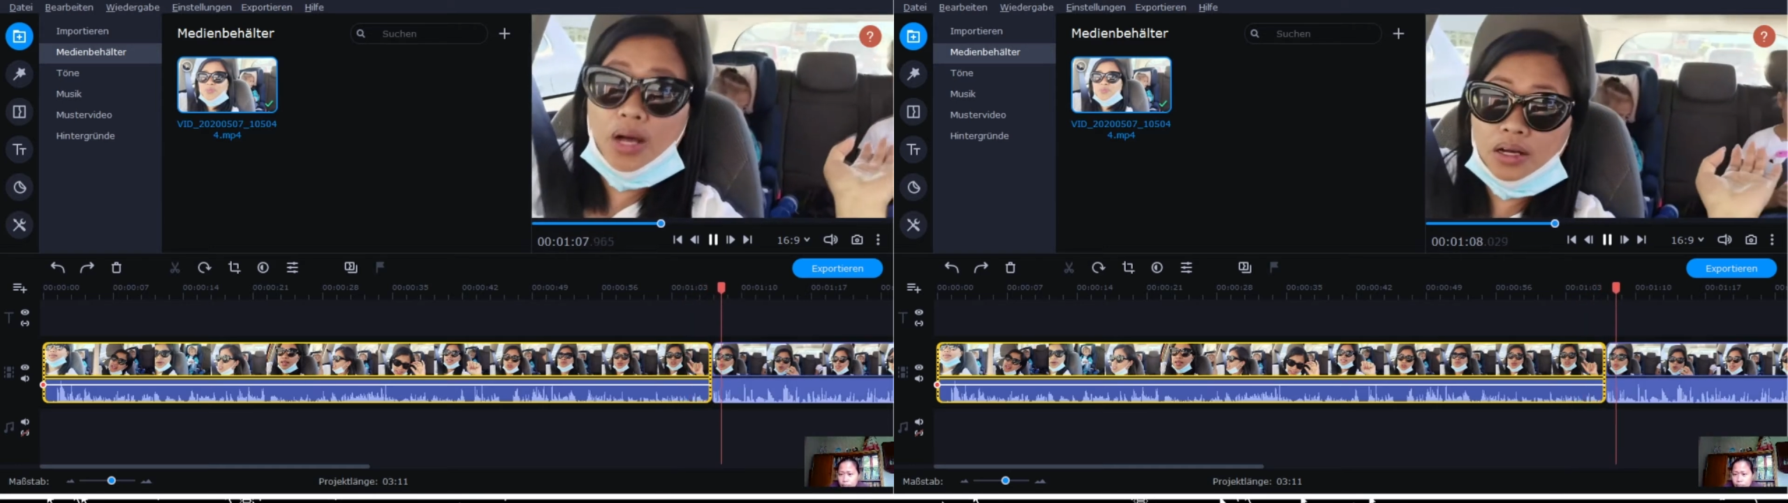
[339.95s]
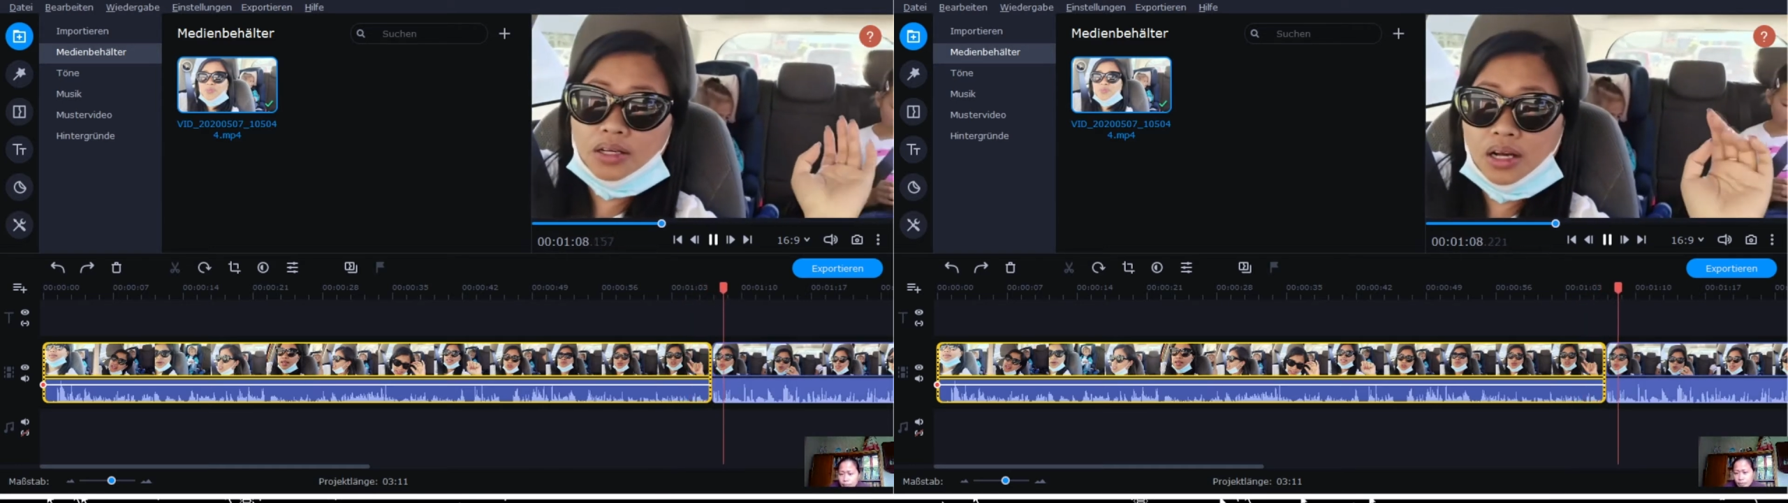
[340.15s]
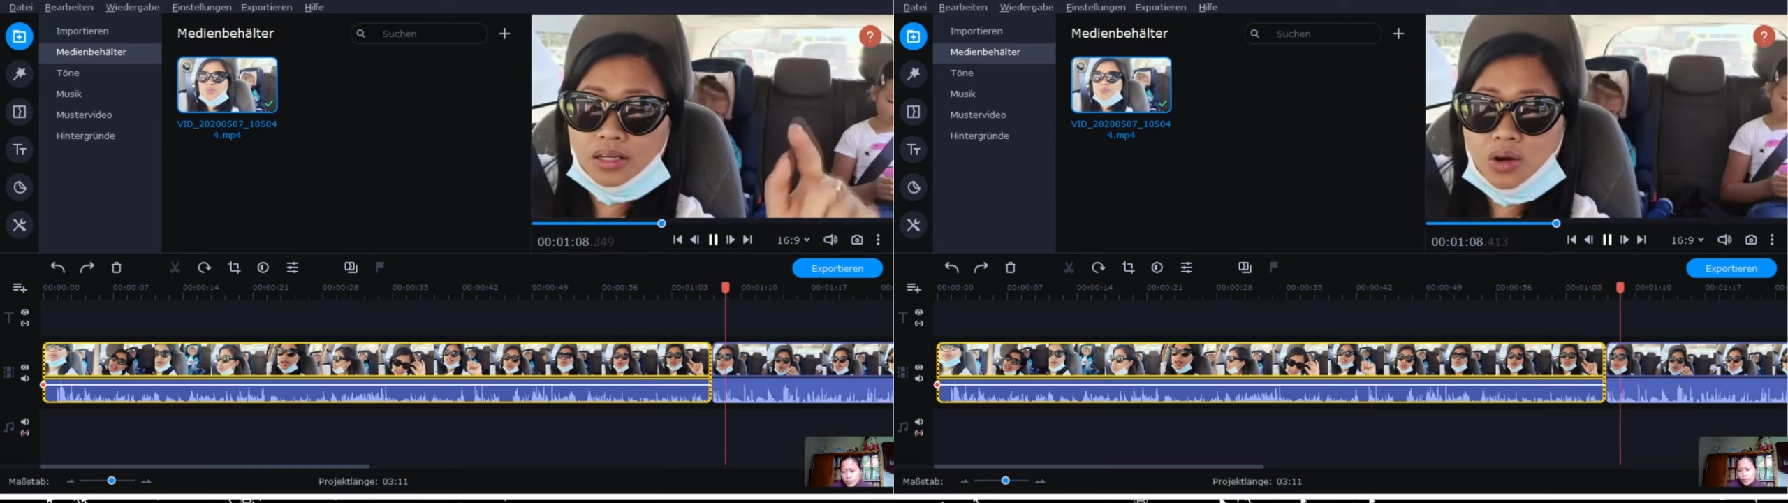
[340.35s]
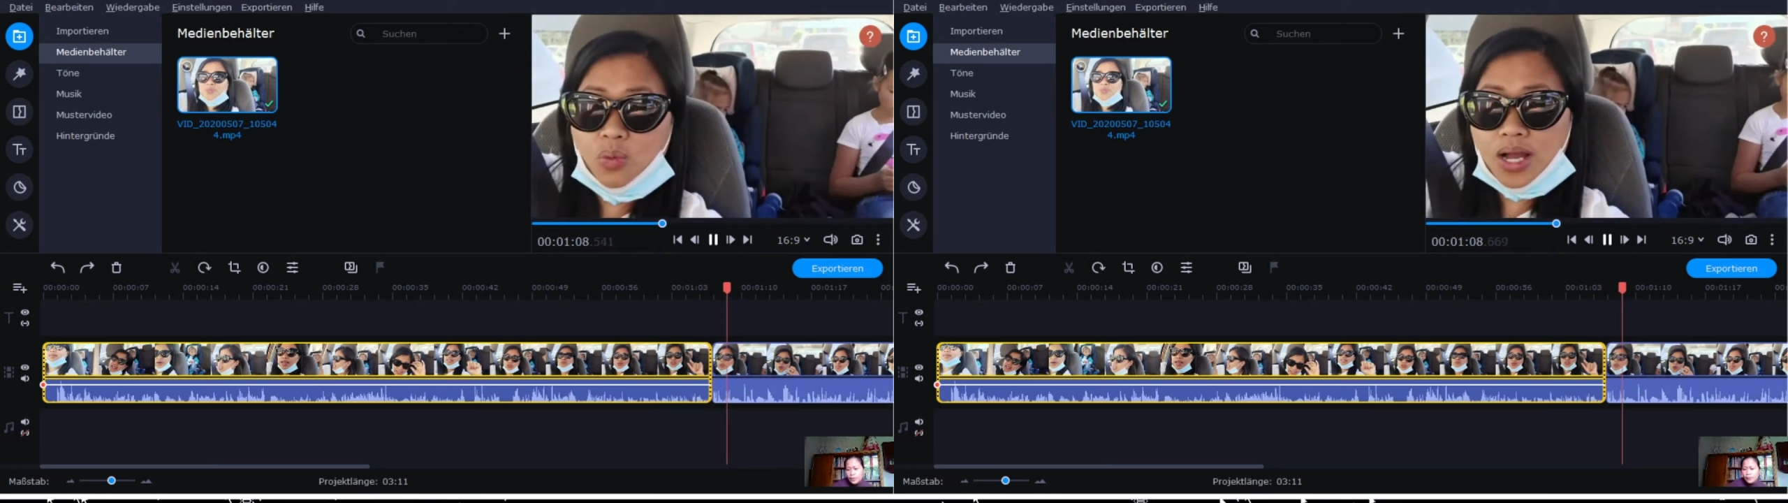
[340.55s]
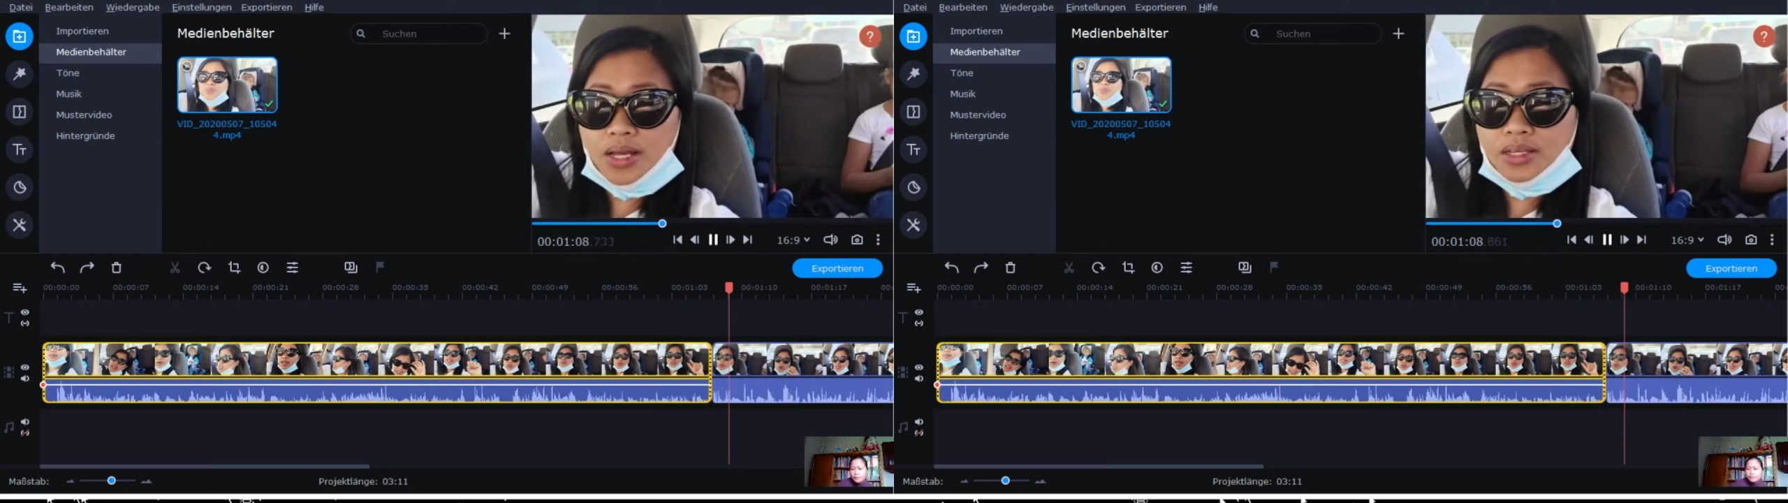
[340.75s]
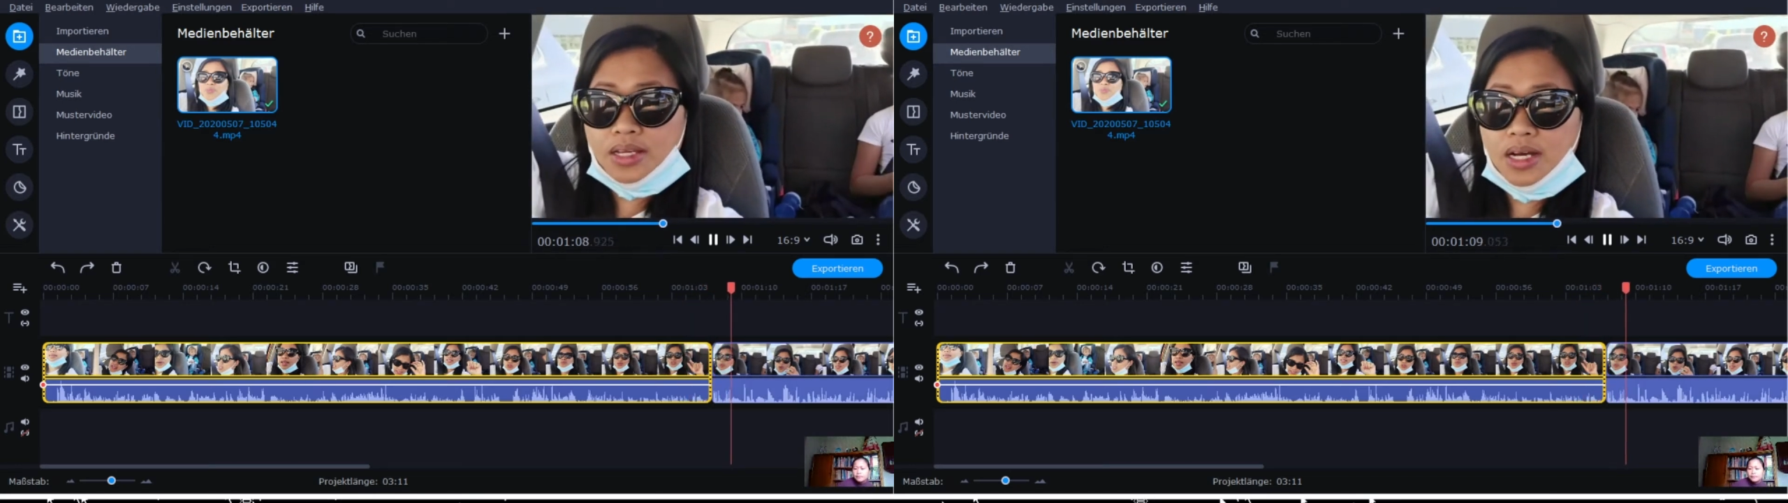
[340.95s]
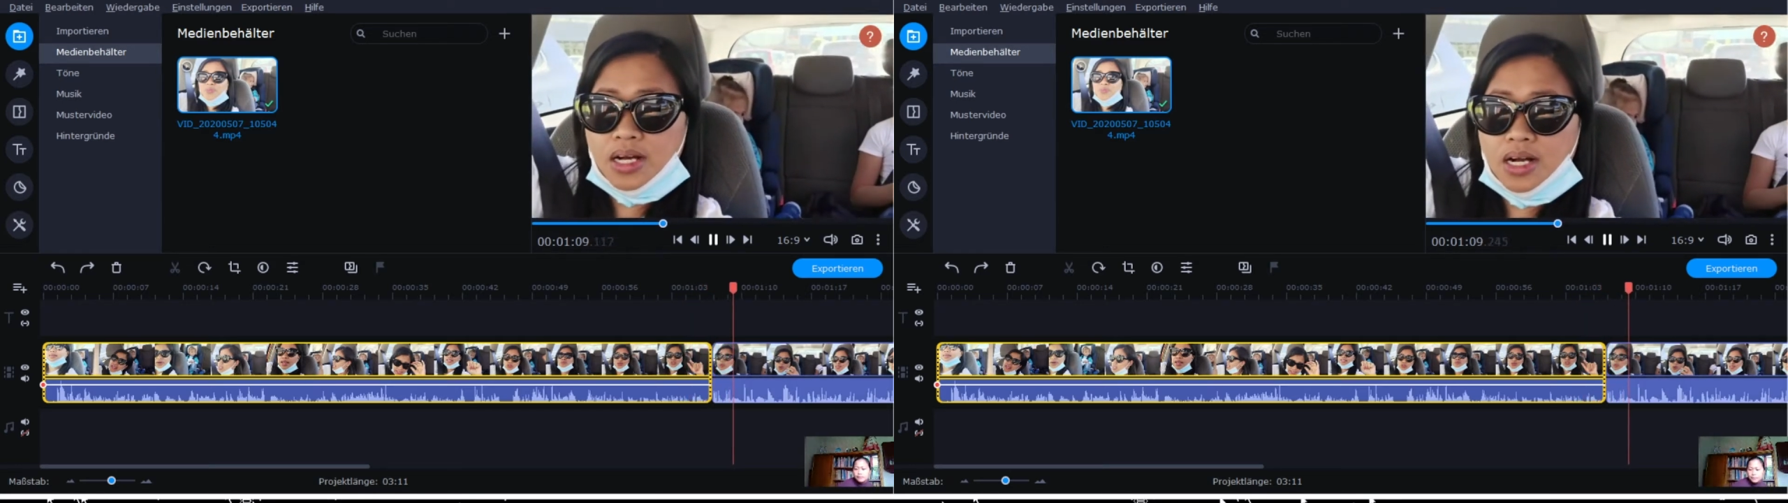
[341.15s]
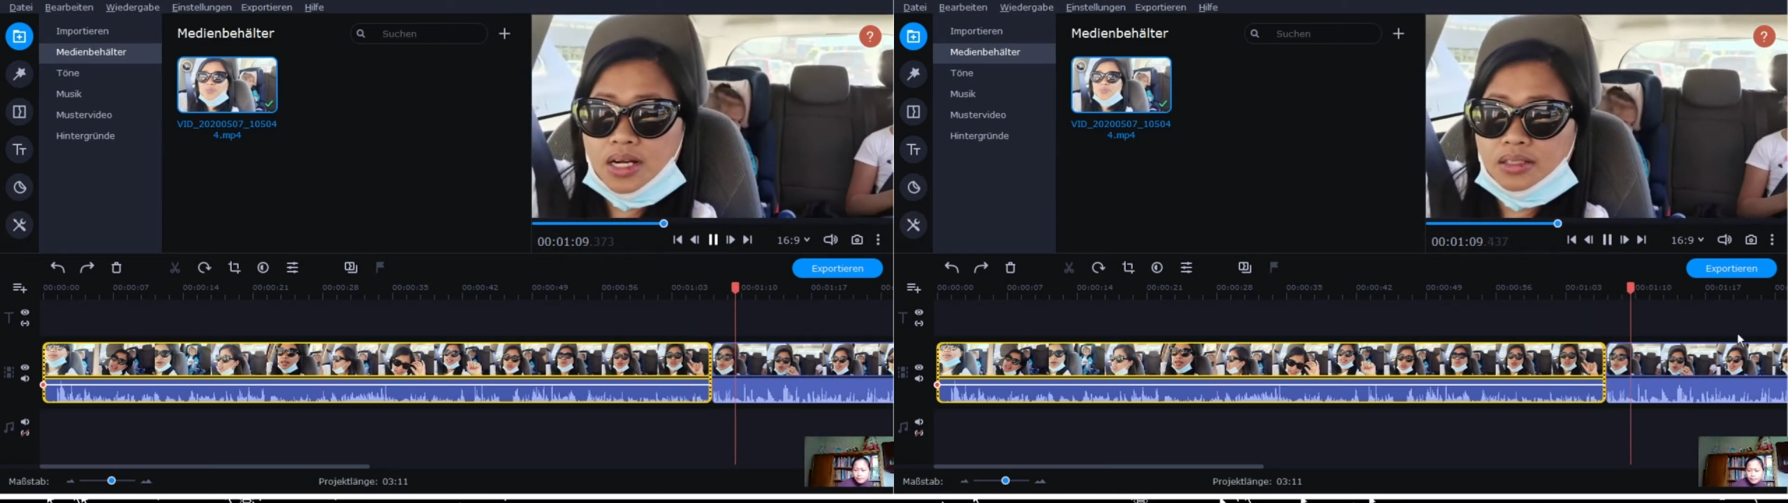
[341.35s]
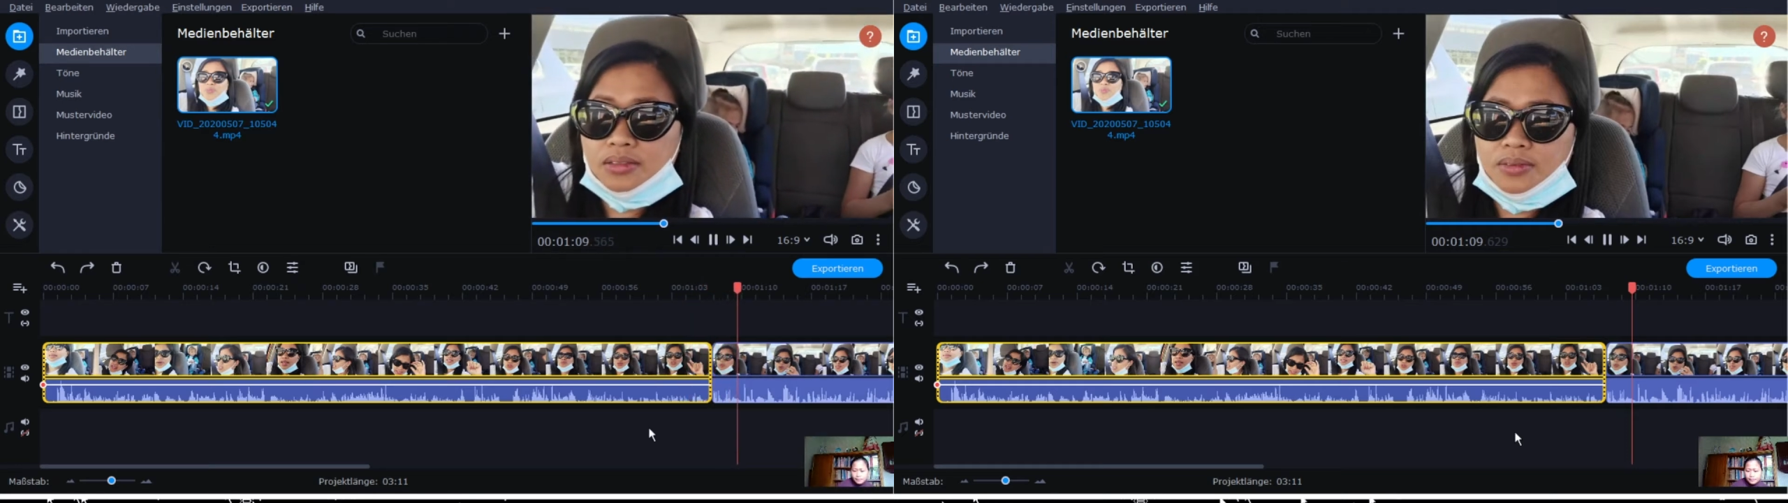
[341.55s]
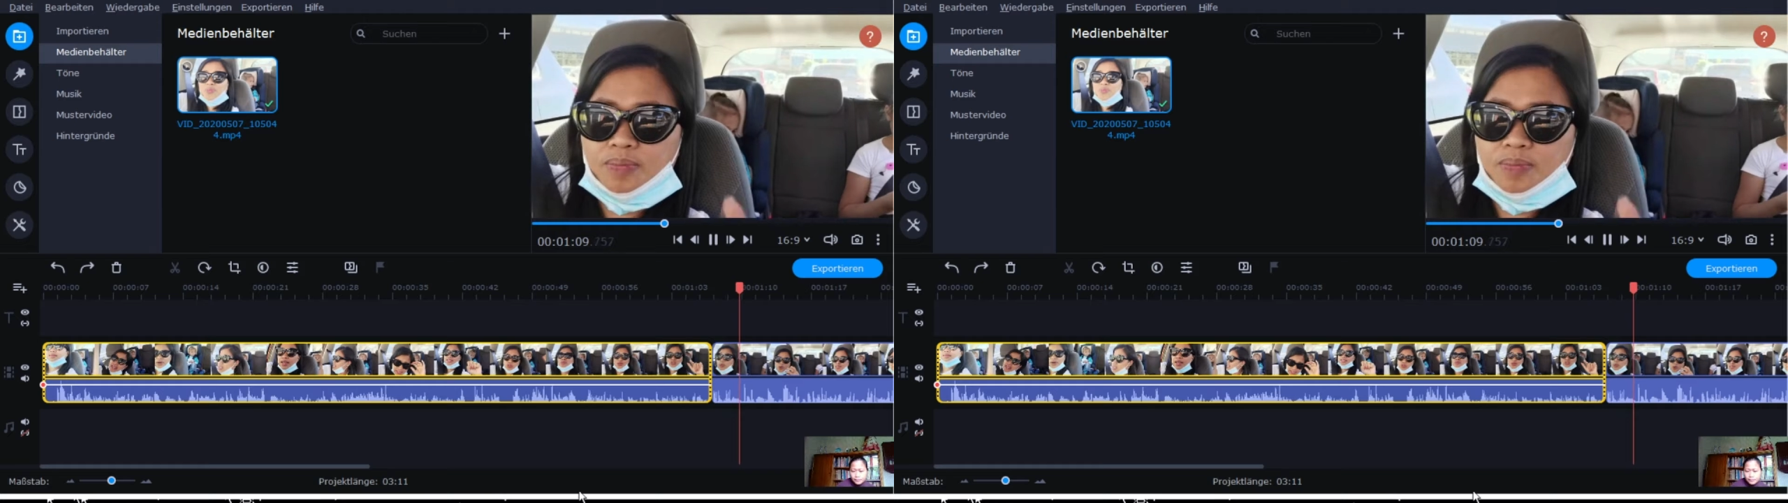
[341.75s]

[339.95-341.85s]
gagawa ng